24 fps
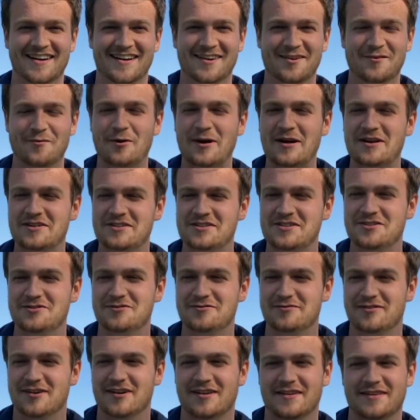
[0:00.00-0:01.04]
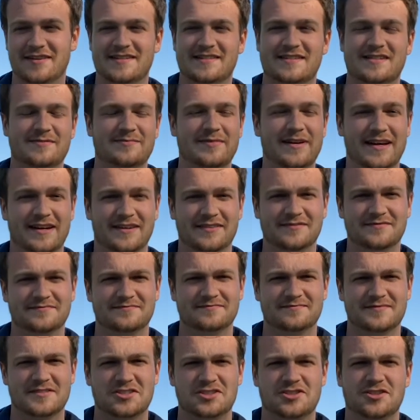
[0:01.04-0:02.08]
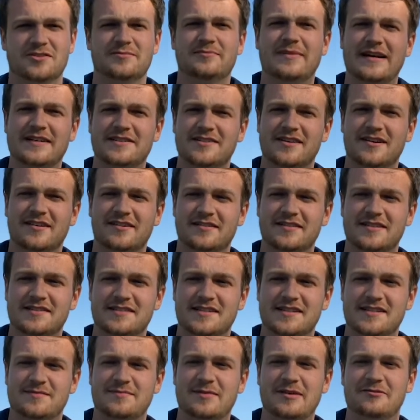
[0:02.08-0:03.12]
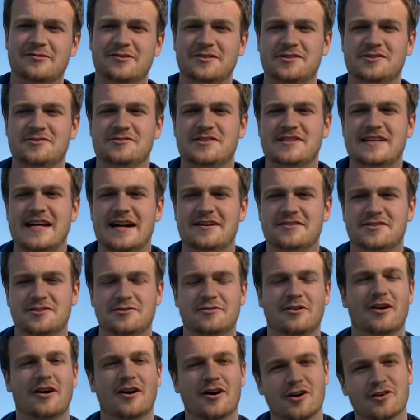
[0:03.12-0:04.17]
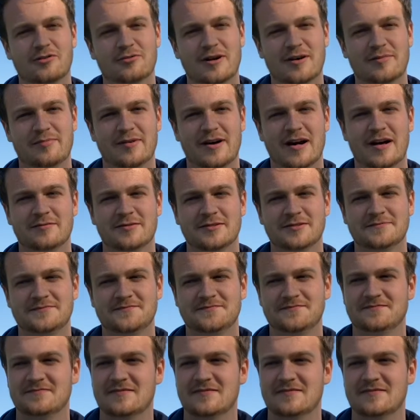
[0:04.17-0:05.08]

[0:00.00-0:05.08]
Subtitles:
Where do you fall in this debate? Should mental illnesses be reduced down to a hardware problem?